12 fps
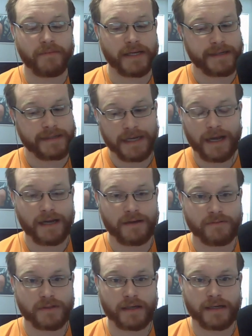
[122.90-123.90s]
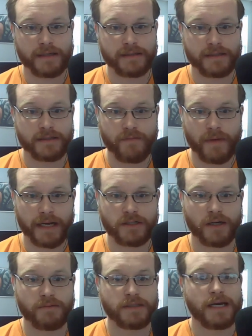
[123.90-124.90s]
many times in these
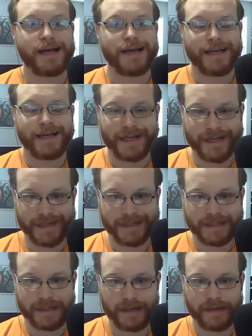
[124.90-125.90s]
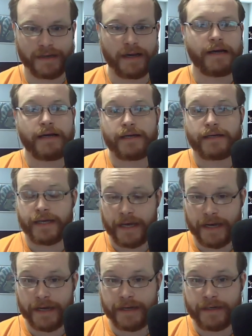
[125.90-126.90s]
matchups, anything
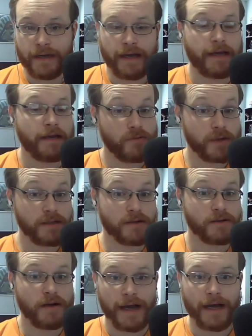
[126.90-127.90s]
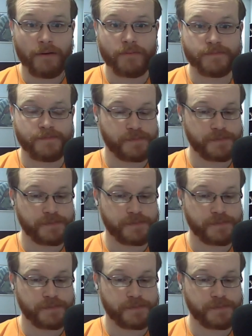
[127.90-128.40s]
can and will happen.